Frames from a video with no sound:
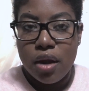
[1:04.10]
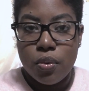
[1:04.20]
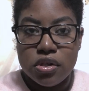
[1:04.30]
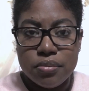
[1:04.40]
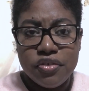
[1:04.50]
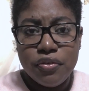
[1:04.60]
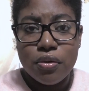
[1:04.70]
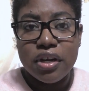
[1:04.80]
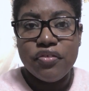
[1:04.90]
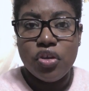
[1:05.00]
wallet
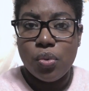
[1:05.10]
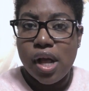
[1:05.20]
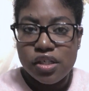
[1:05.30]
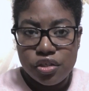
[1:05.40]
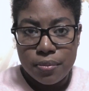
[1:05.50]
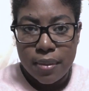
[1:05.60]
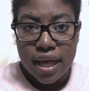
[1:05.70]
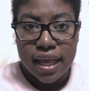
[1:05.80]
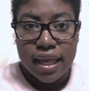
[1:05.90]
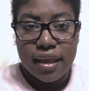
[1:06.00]
before, if you watched
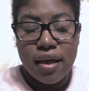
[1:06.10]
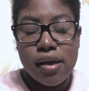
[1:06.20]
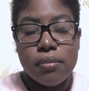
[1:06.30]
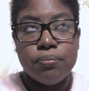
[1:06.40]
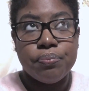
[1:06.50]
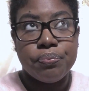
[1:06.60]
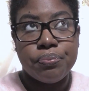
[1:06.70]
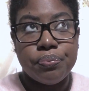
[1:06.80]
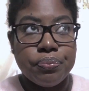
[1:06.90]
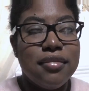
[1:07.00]
my
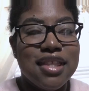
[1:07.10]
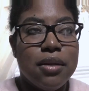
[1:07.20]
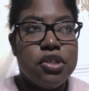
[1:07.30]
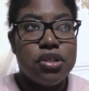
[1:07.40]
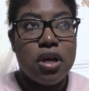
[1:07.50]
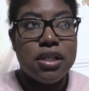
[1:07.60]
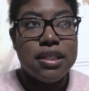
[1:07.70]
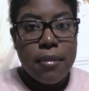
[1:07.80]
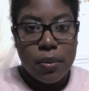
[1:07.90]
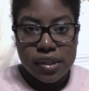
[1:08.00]

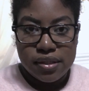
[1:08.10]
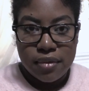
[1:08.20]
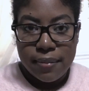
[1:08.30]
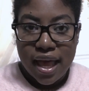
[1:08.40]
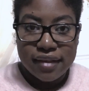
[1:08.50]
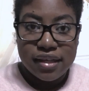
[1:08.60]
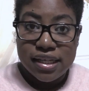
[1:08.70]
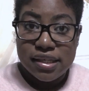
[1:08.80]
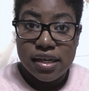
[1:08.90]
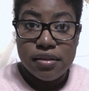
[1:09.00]
and what's in my bag that I
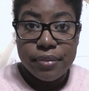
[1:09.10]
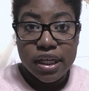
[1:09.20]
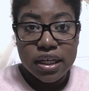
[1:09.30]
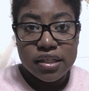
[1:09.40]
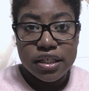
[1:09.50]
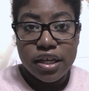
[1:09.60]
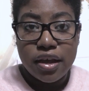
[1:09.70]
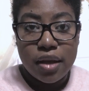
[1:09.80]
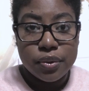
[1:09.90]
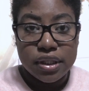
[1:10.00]
did in the beginning of the year,
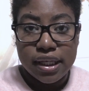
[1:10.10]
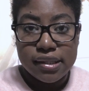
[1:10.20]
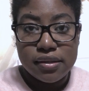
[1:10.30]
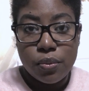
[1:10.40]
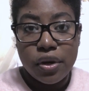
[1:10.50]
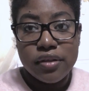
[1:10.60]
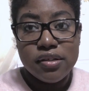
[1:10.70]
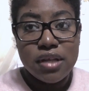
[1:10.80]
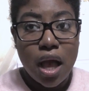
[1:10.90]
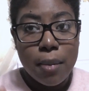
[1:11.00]
I will link it somewhere at the
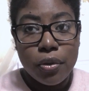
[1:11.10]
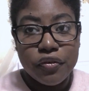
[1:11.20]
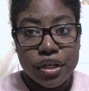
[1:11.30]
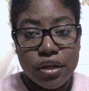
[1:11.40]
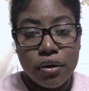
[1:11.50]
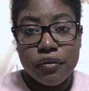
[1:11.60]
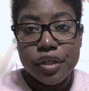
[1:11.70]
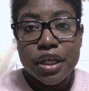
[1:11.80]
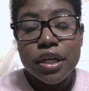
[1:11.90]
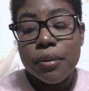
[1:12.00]
top, over
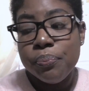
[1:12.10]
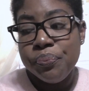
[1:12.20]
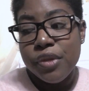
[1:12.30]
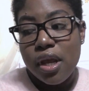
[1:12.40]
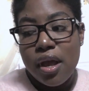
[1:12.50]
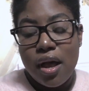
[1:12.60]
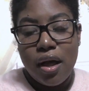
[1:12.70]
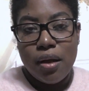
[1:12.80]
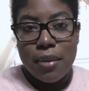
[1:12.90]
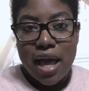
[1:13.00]
here.
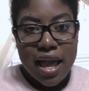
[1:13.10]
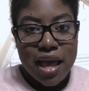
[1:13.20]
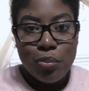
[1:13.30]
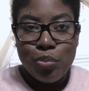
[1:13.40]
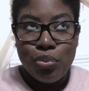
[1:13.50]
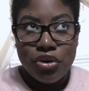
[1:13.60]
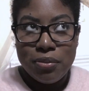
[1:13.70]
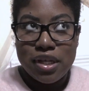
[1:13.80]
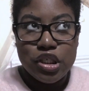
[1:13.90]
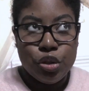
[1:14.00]
I had pretty
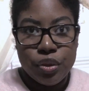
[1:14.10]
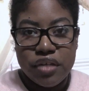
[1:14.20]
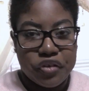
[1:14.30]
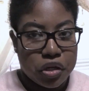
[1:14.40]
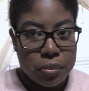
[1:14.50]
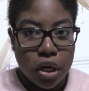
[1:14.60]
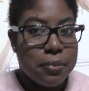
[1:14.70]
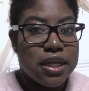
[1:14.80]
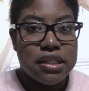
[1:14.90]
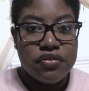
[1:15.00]
much 3 different
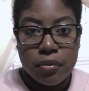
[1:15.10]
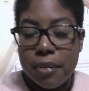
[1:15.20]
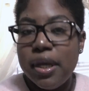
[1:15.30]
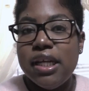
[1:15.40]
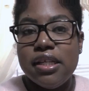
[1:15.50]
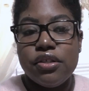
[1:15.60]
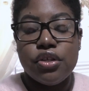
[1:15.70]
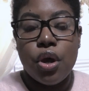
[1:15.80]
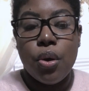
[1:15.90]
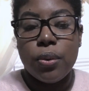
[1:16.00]
compartments for my money.
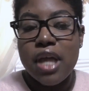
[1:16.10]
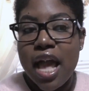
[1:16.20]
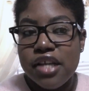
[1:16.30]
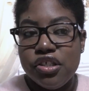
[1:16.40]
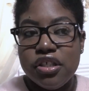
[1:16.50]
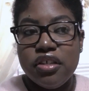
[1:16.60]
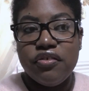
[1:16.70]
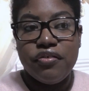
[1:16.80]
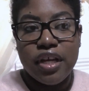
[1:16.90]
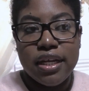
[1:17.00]
So cash couldn't
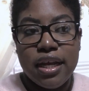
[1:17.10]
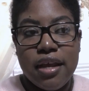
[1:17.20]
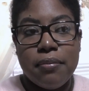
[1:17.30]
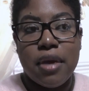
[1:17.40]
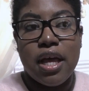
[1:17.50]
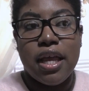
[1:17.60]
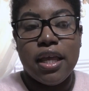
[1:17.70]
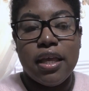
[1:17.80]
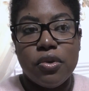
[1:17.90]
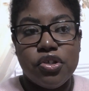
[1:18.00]
fit in my,